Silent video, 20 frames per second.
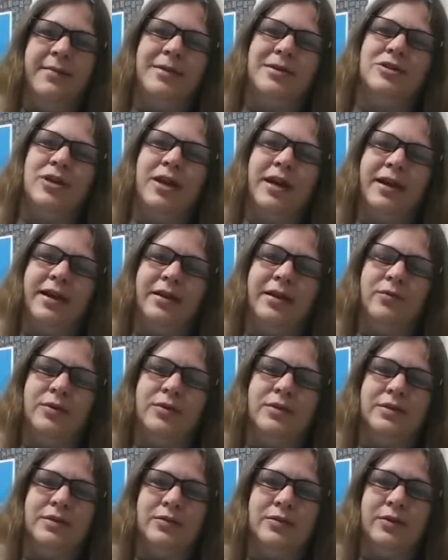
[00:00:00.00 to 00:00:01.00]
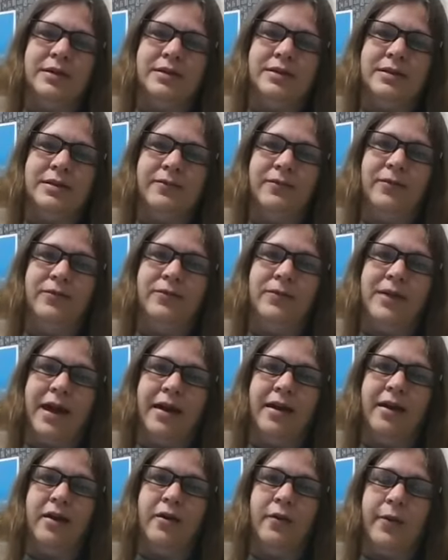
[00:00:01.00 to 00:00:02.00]
to check in with students if you've
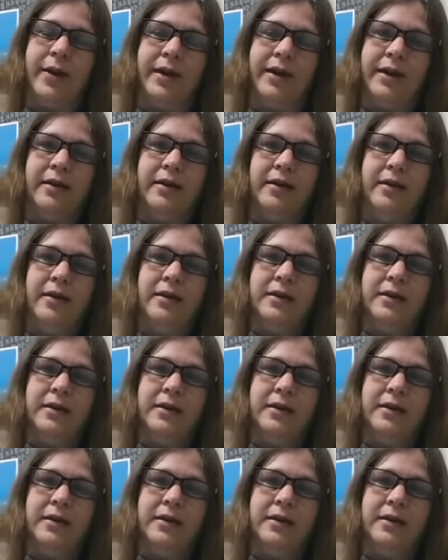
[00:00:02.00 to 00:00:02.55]
not already.